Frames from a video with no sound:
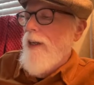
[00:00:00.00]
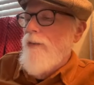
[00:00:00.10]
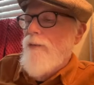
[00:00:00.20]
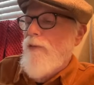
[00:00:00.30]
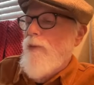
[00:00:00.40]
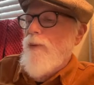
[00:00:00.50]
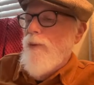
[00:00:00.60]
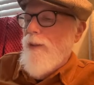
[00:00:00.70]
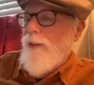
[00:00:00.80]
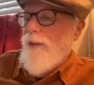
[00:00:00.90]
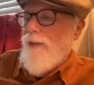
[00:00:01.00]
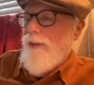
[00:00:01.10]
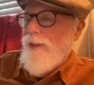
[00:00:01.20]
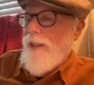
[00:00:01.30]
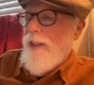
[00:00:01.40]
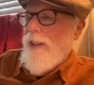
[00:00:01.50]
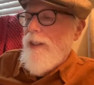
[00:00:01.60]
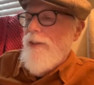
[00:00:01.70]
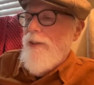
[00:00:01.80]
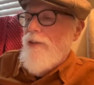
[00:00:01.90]
fool
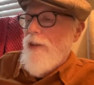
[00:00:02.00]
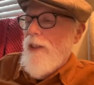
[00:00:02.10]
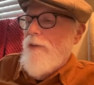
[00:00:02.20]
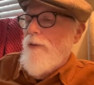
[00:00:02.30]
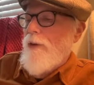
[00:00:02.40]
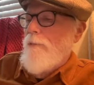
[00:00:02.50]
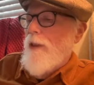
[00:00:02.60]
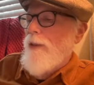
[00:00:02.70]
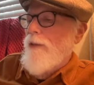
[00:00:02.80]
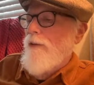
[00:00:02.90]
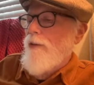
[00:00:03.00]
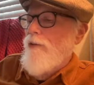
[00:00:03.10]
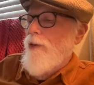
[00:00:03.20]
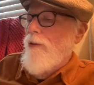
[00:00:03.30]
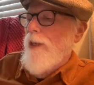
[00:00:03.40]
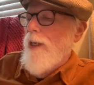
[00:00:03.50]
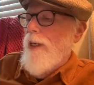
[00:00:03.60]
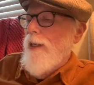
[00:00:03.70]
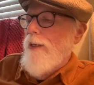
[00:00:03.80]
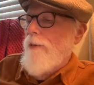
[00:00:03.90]
in the center of the belt of the
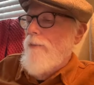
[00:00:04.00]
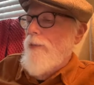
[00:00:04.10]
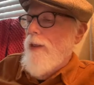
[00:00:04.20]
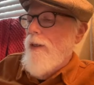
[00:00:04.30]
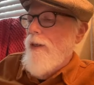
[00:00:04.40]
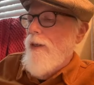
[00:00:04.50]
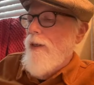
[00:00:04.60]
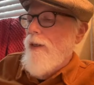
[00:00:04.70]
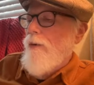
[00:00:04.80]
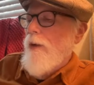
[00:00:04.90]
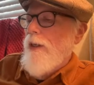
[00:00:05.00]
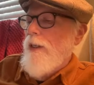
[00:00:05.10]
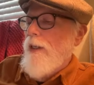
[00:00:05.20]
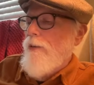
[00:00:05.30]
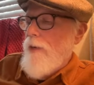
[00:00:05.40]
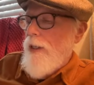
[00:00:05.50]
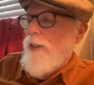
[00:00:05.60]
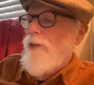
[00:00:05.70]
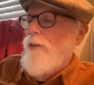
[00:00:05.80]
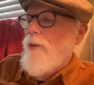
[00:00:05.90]
zodiac, ready
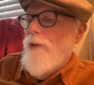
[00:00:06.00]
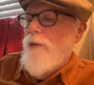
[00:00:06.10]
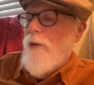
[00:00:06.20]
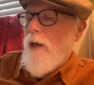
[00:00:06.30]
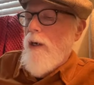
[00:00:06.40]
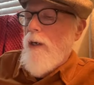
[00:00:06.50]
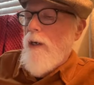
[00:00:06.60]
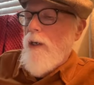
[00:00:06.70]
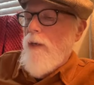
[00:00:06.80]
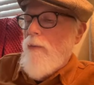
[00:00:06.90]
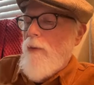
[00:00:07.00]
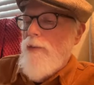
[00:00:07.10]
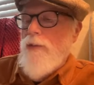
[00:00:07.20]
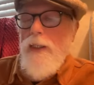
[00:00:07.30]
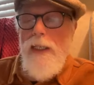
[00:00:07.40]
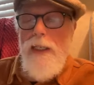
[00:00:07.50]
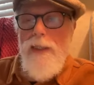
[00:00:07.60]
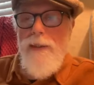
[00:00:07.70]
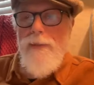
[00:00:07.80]
to withdraw once again